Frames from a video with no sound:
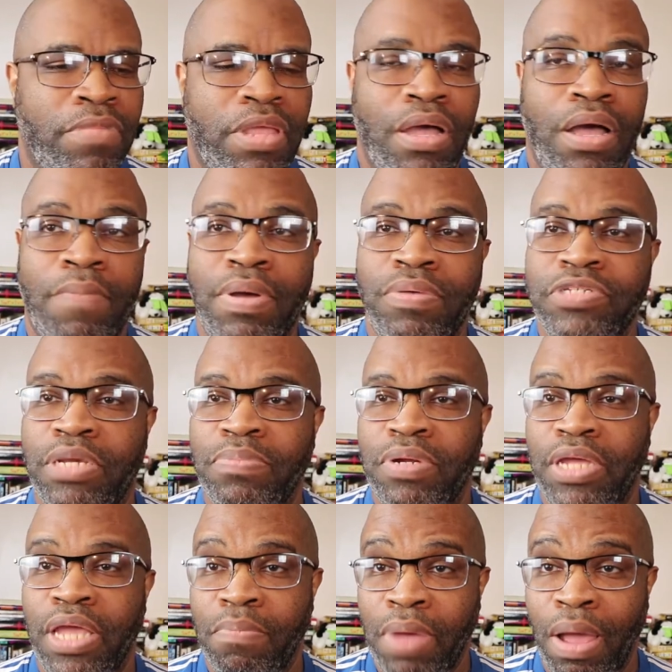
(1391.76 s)
Um, I was able to
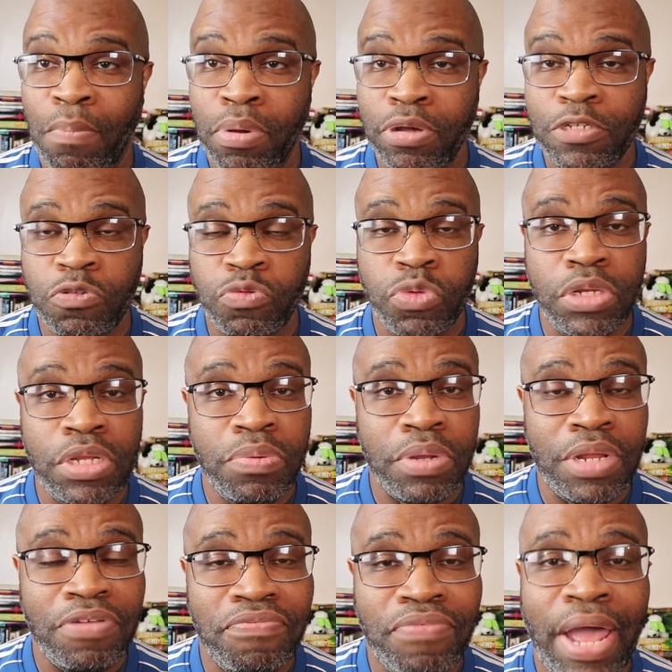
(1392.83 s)
get my books really,
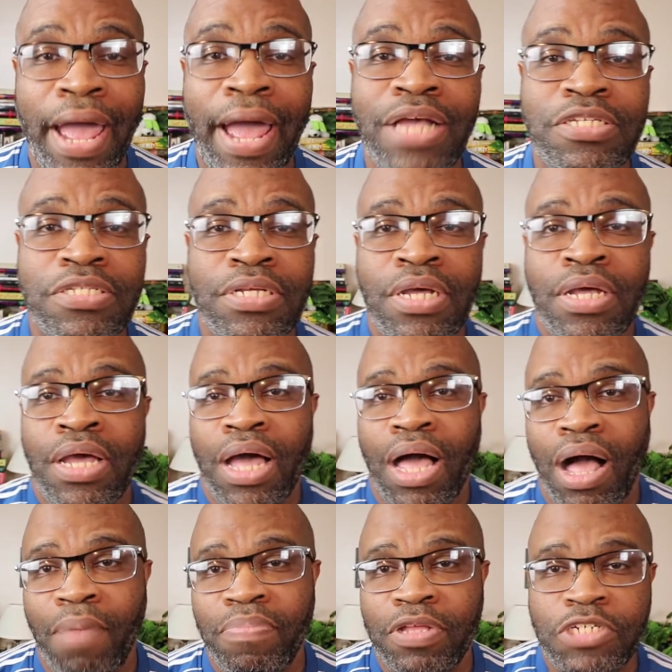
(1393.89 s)
really fast.
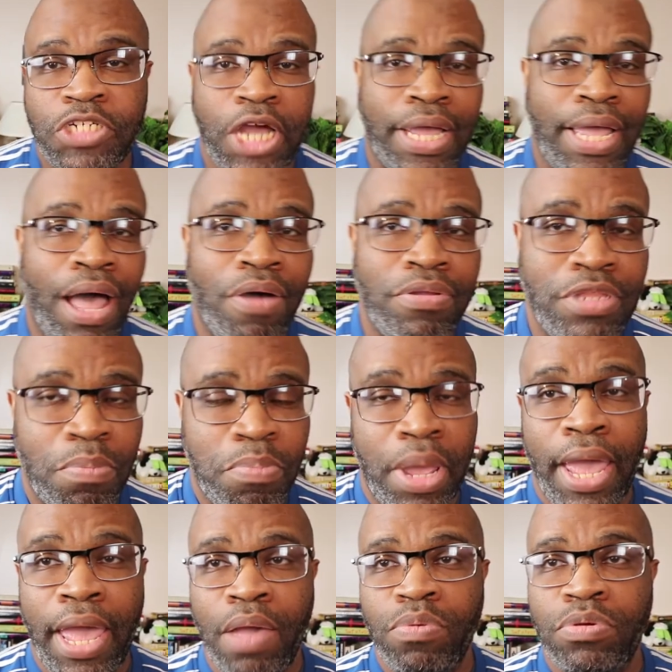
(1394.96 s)
Um, the checkout and the
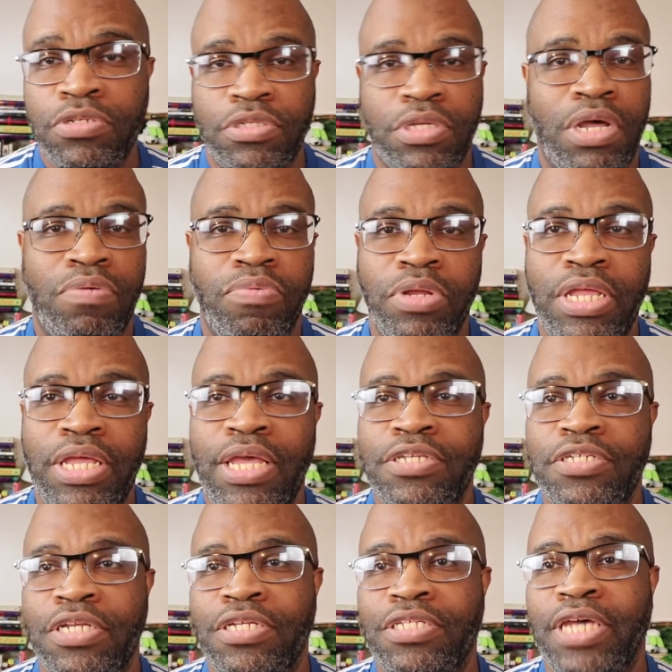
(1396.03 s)
pay was uh, really
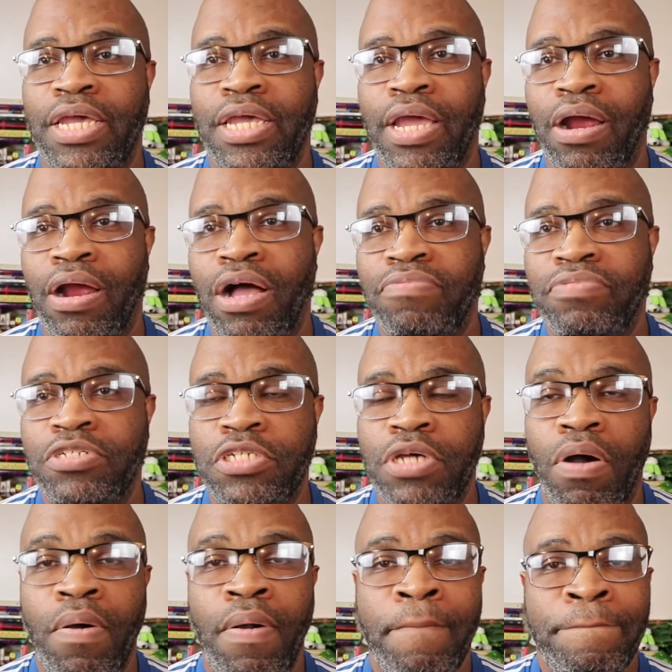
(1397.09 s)
easy to take care of. And
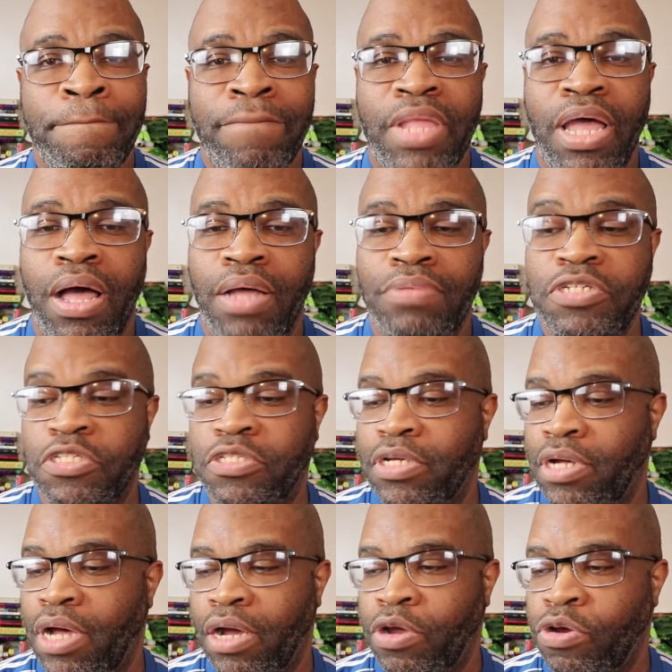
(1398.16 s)
so, uh, just
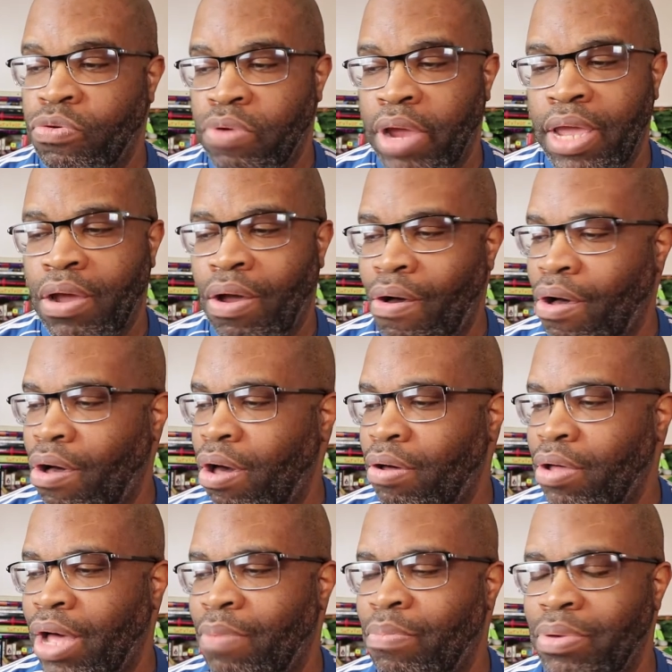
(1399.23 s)
a, a, great
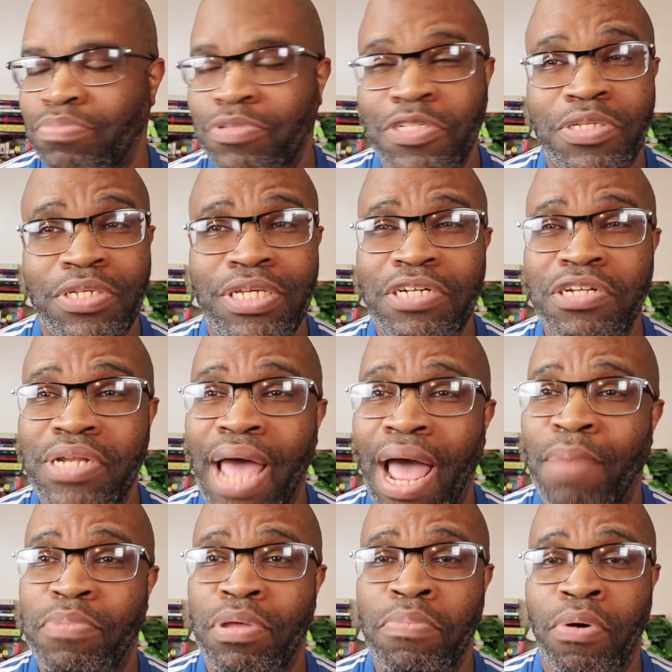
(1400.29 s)
haul. I um, just could
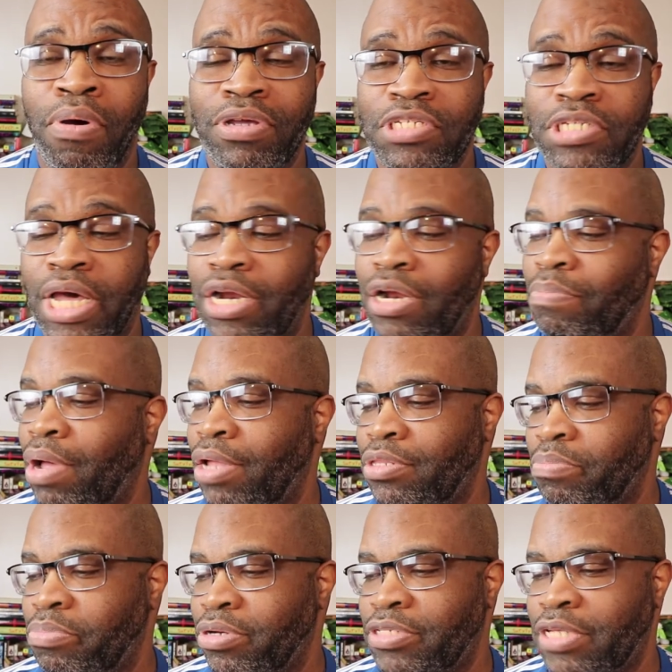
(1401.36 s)
not be more excited about the
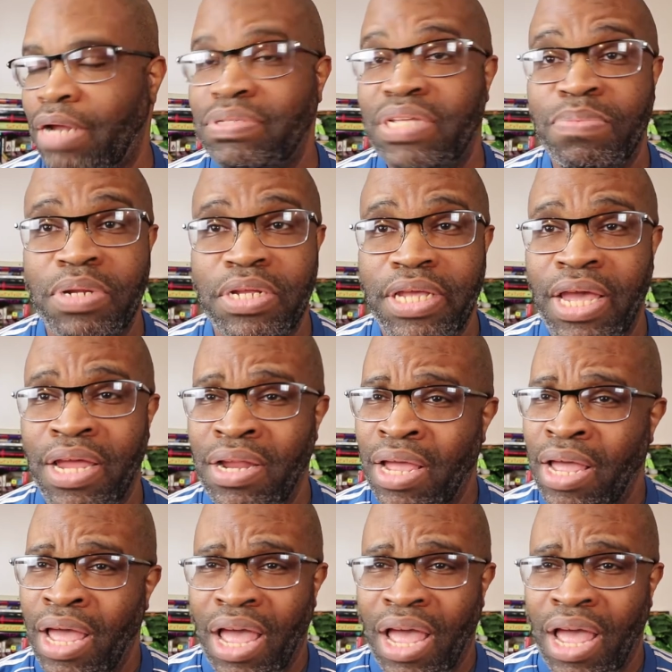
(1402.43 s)
books that I was able to get.